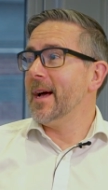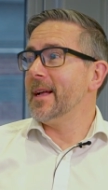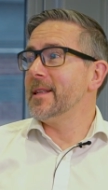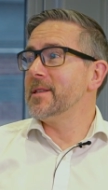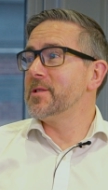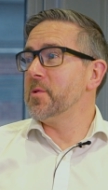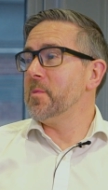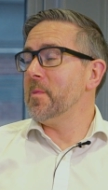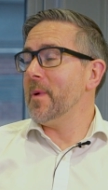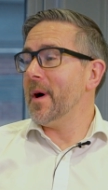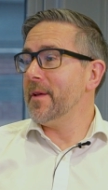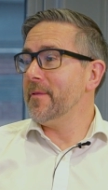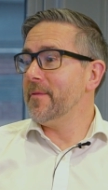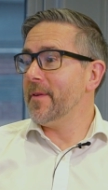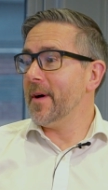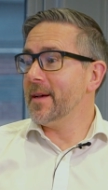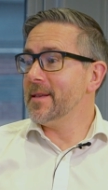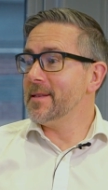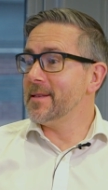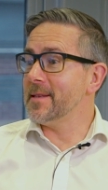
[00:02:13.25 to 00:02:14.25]
And so, my
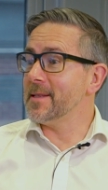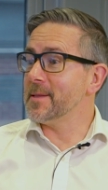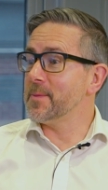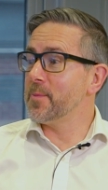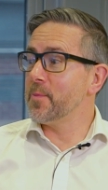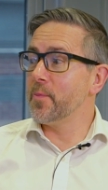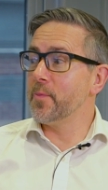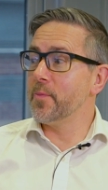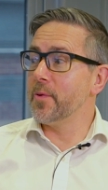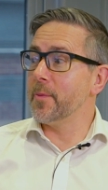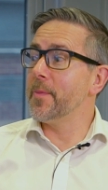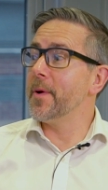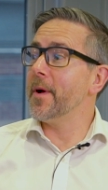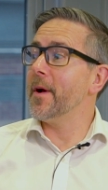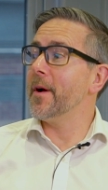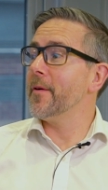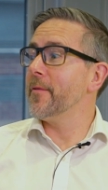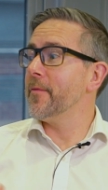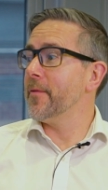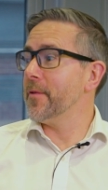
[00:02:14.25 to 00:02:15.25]
advice is
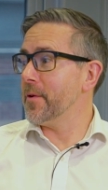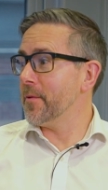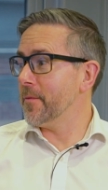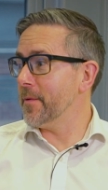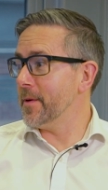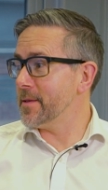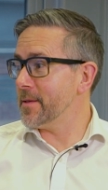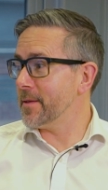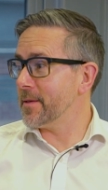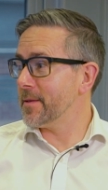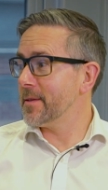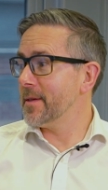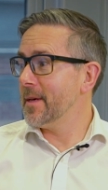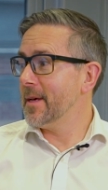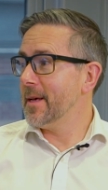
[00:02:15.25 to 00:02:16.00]
prepare for your visit